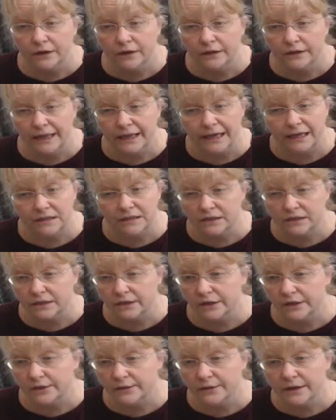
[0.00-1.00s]
that's
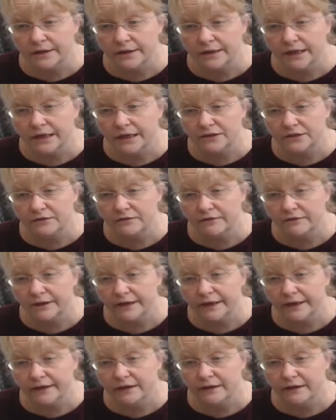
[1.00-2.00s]
2, that's 3,